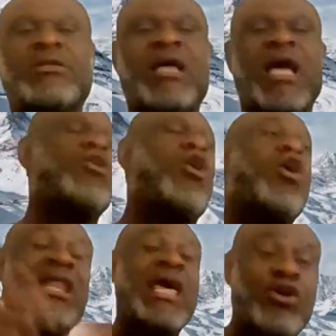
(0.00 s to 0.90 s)
and
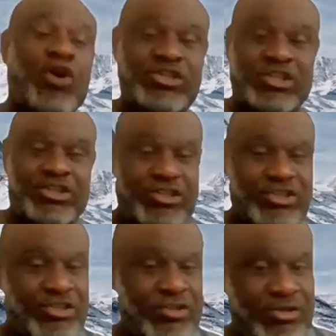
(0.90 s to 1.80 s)
online
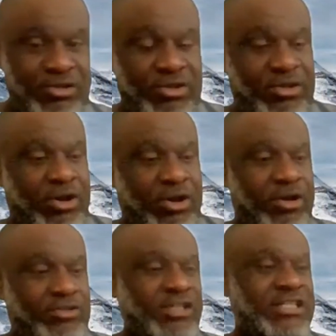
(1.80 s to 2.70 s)
courses.
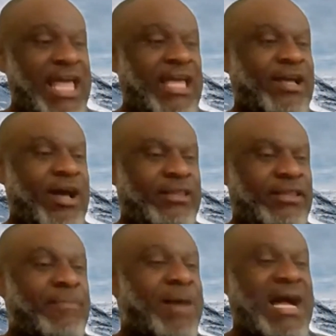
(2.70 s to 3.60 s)
Just like
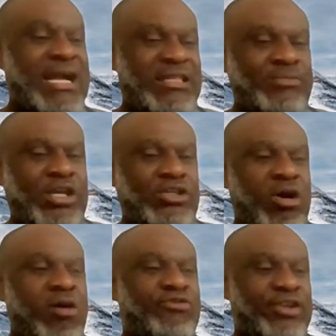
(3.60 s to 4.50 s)
Dama Academy
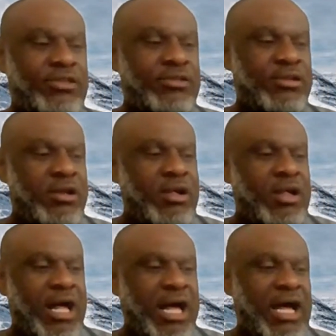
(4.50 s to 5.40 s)
is offering
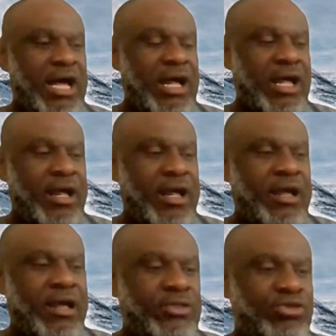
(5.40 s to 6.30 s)

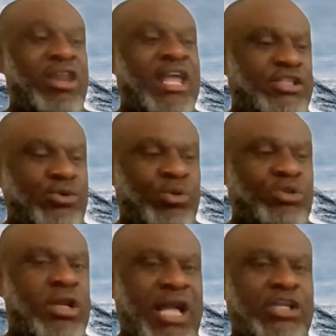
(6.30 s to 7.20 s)
knowledge
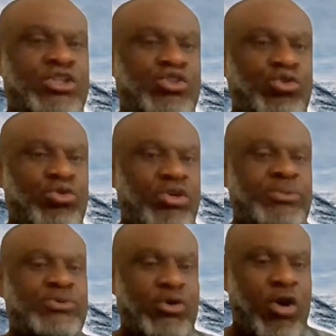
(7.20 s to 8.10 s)
with regards to
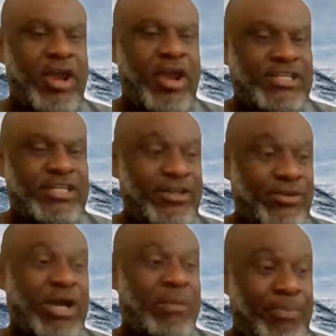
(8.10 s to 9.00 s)
cryptocurrency,
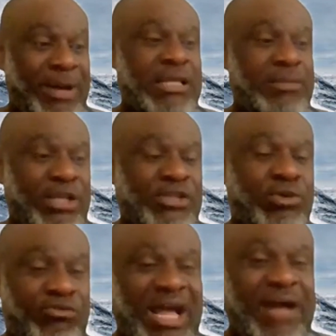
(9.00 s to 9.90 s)
you can be part and
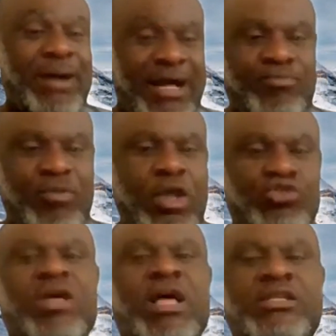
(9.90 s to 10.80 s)
parcel of Dama
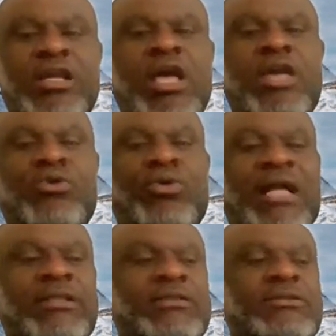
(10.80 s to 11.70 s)
so that you
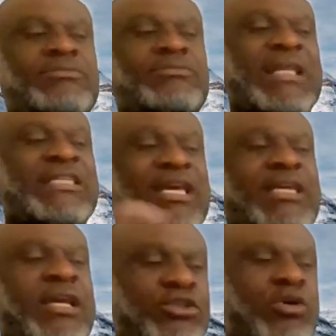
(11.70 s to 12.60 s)
can
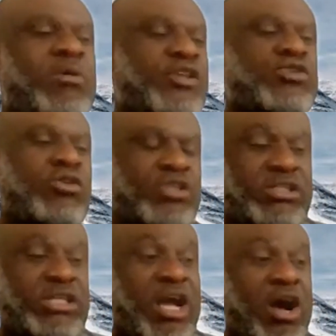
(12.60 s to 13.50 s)
partake in some of these
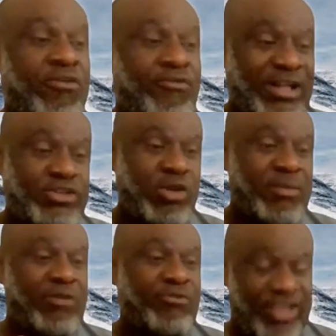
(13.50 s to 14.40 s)
courses that are offered.
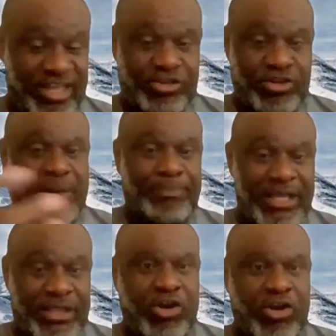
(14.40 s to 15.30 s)
Some are free, some are
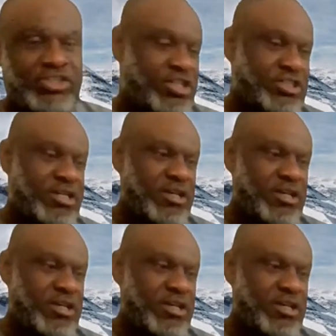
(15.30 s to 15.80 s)
paid courses.